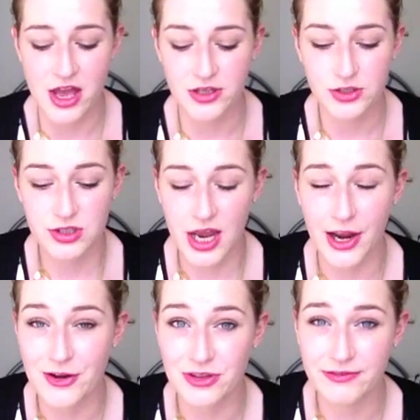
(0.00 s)

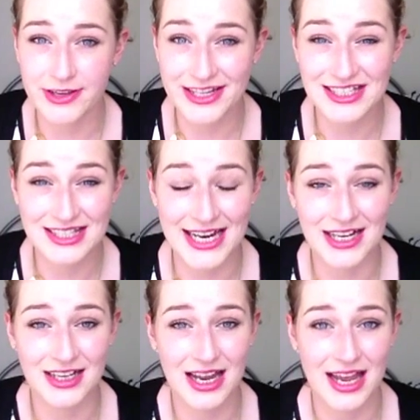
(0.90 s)
So the first
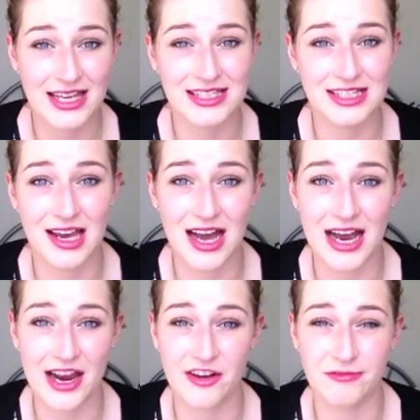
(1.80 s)
thing is that
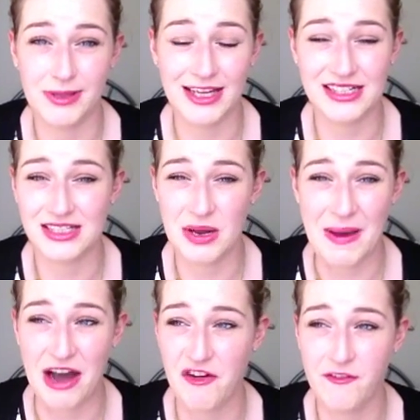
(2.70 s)
I have placed
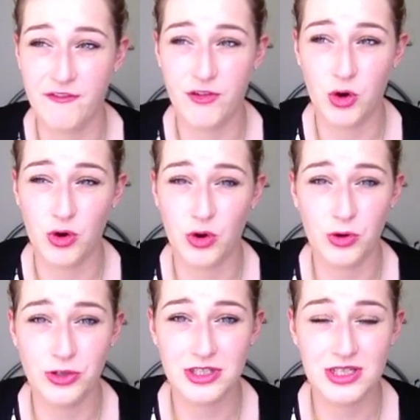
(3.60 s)
about 4
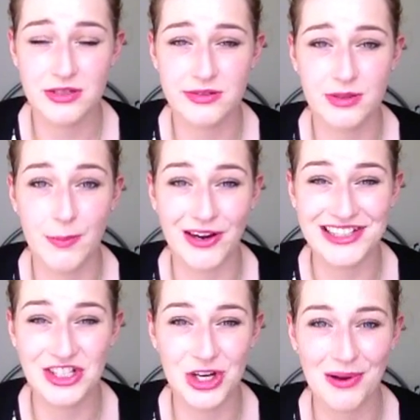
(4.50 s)
orders from the
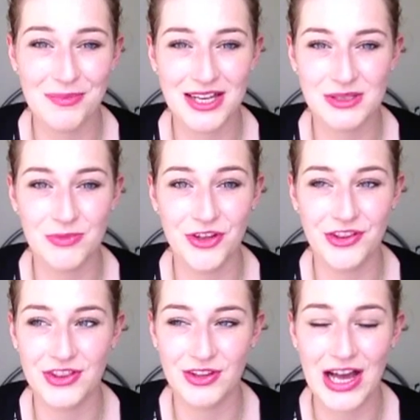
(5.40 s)
body shop this month.